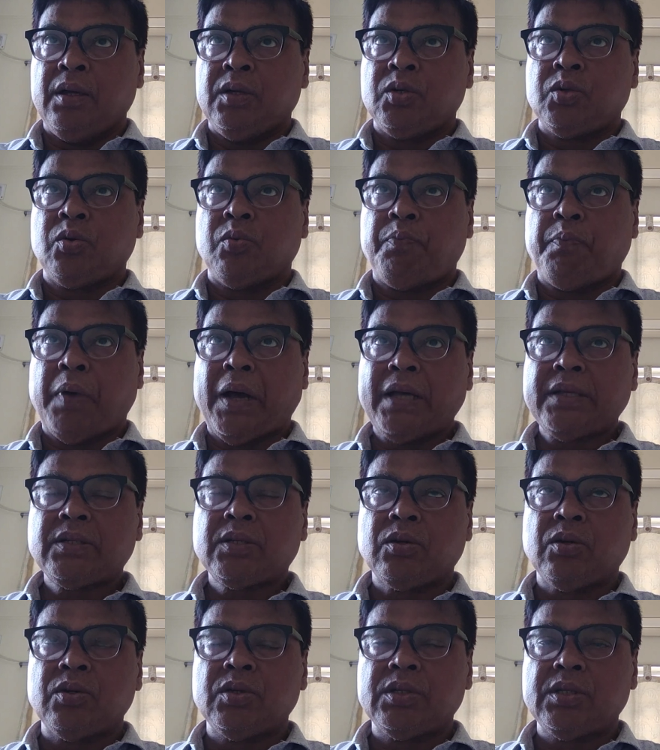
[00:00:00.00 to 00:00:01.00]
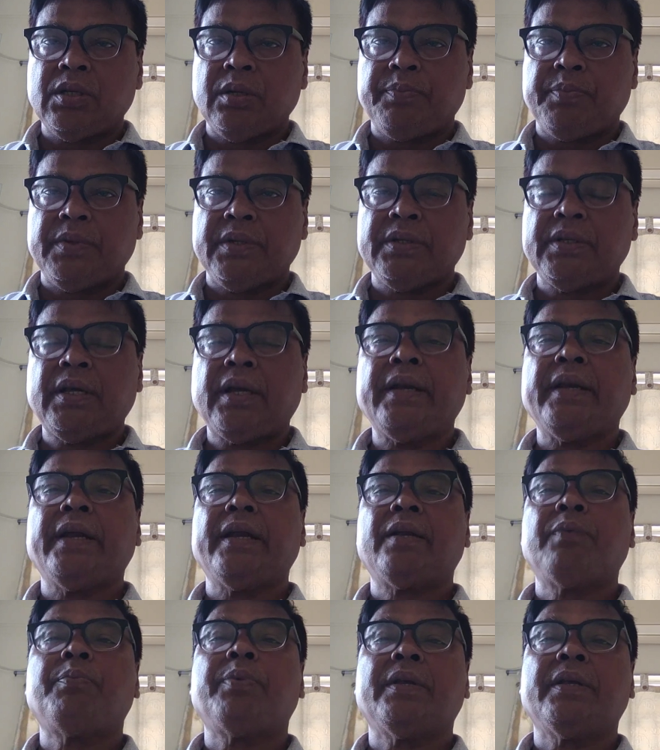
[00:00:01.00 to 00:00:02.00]
So first concept is the
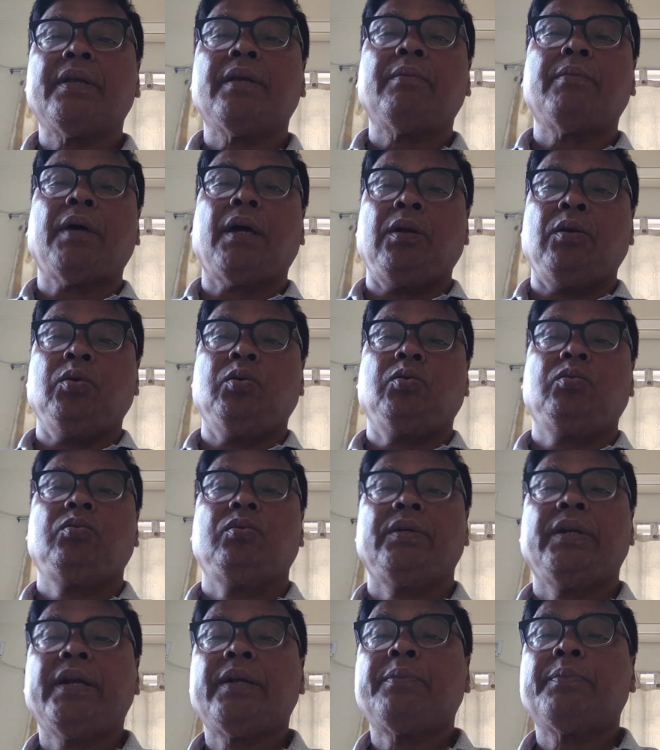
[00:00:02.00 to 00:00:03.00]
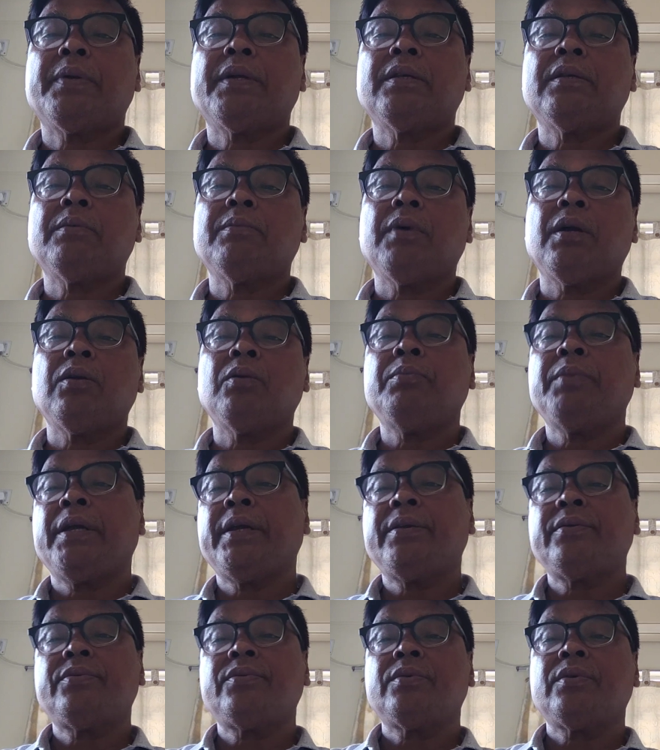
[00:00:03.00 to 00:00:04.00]
net present value. Net present value
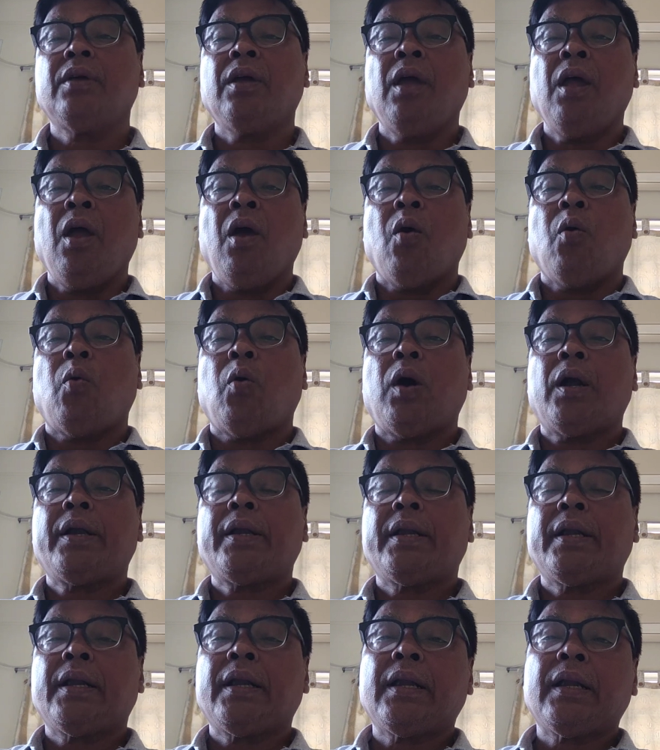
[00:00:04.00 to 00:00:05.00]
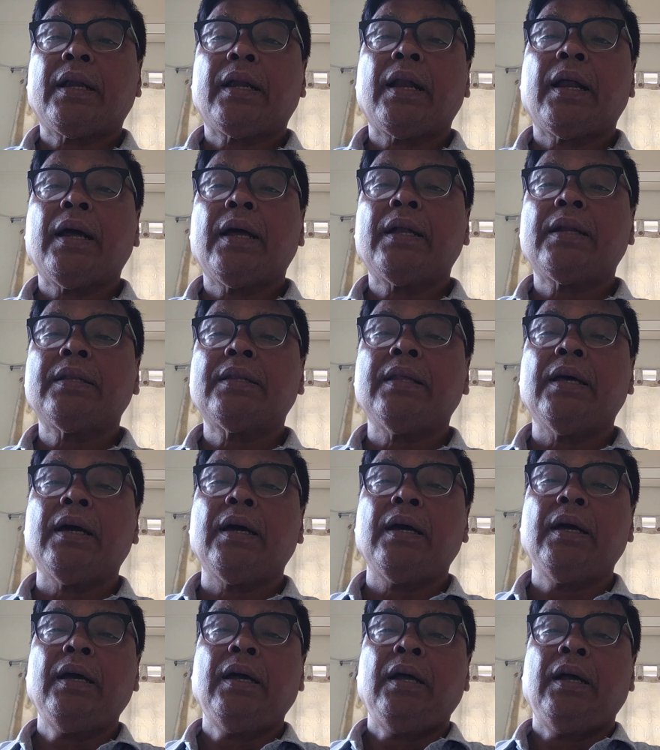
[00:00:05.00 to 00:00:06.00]
means what are
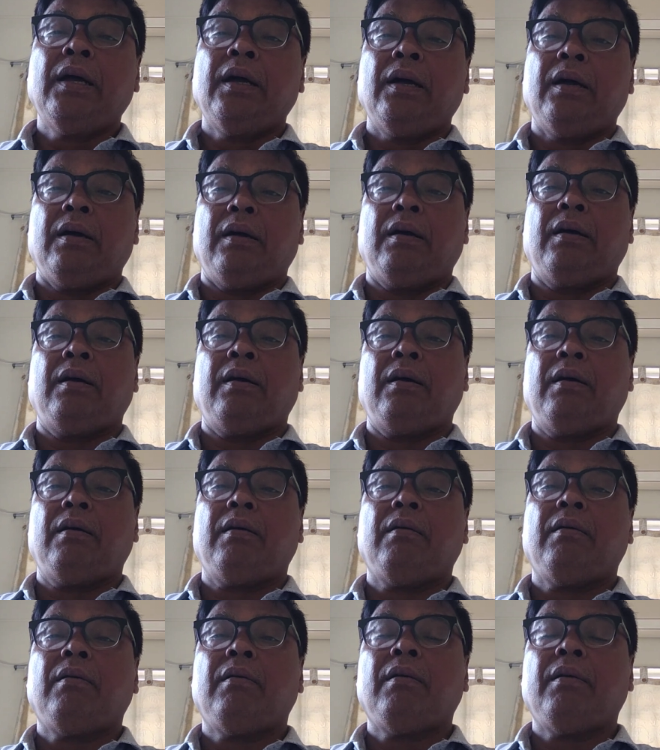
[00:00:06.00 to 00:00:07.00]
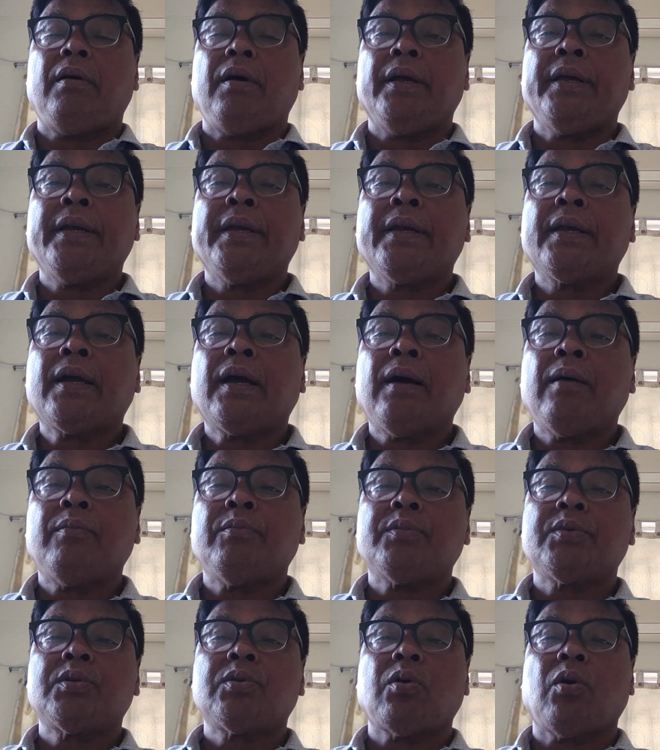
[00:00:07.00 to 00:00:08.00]
the
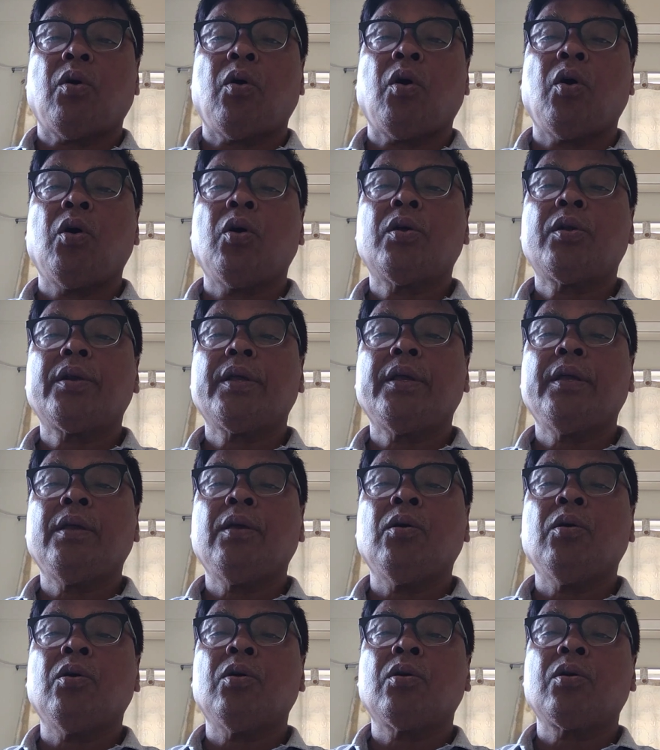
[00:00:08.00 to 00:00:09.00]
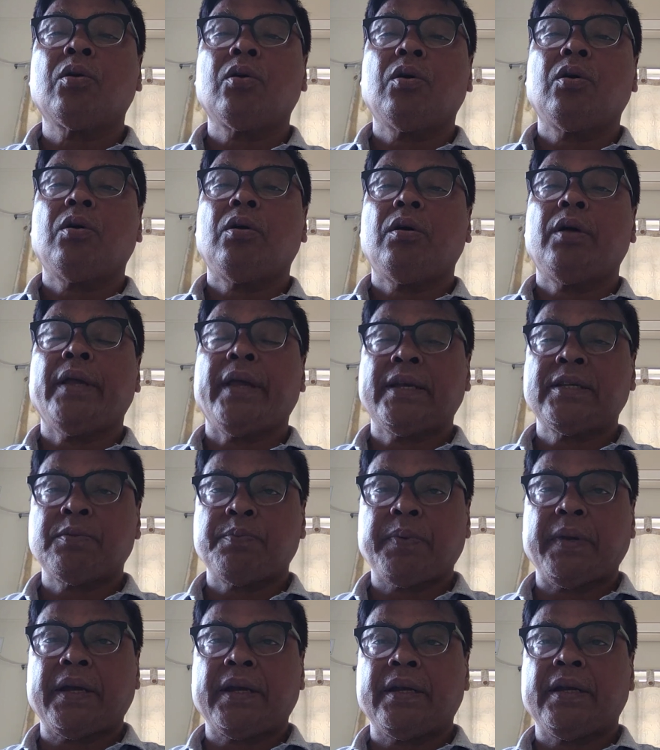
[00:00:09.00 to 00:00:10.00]
incomes or your
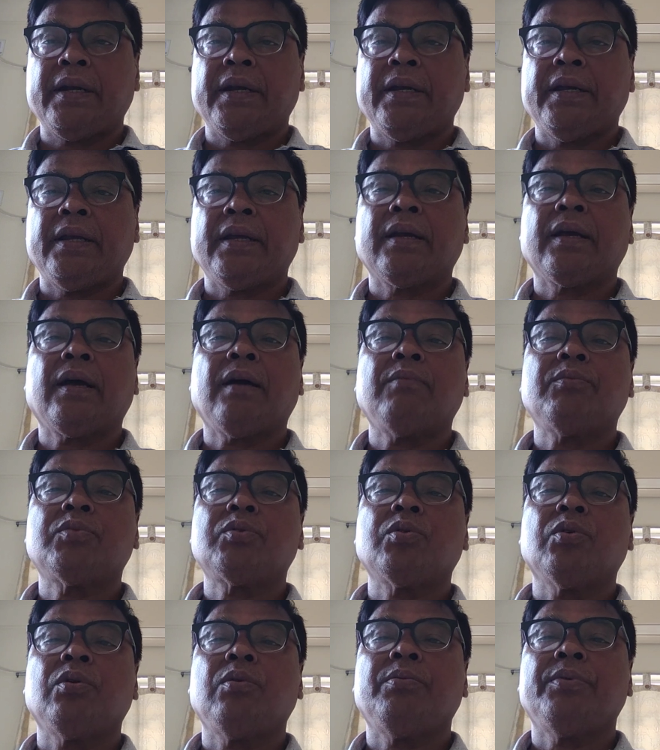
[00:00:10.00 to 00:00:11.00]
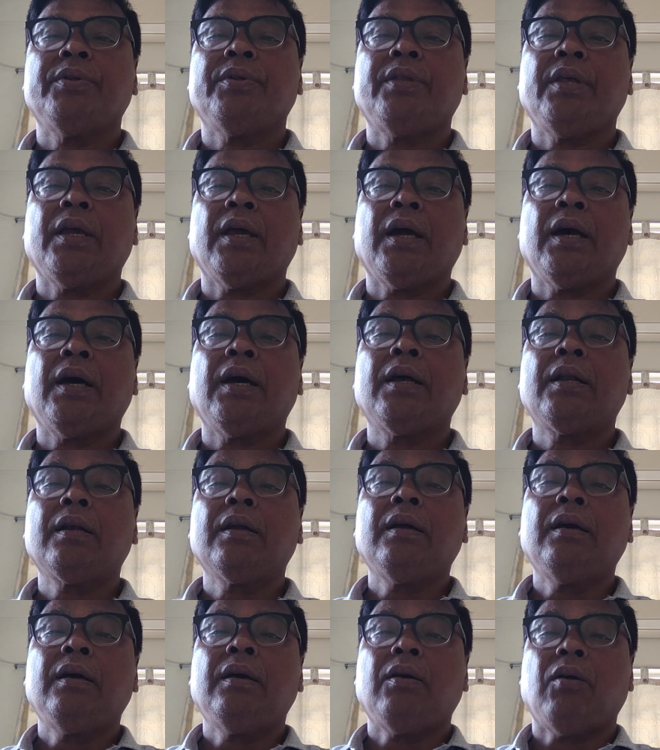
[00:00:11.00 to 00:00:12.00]
expected incomes will be there
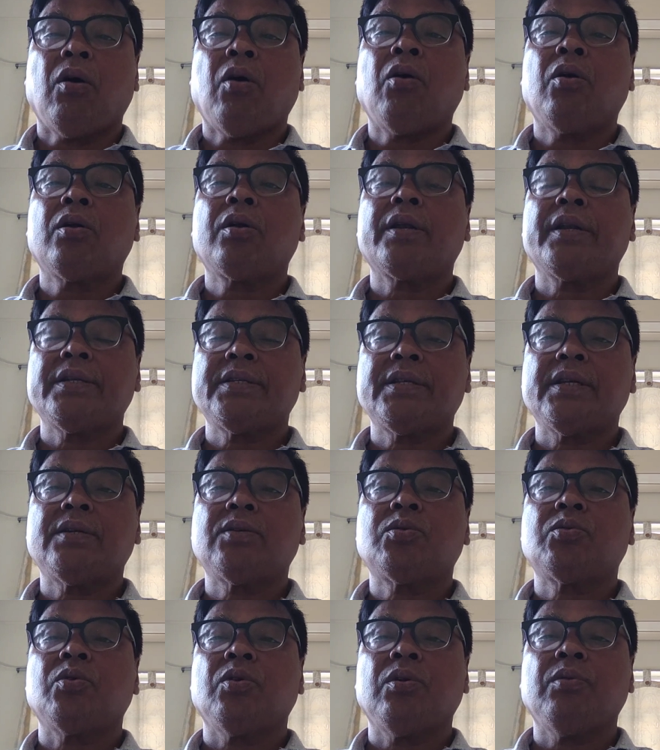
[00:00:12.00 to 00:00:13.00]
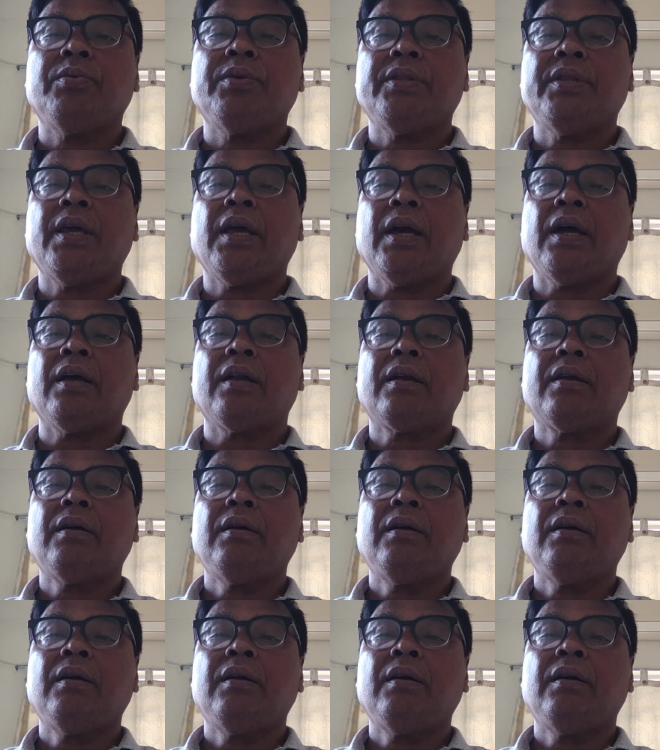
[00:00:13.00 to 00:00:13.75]
or receipts will be there,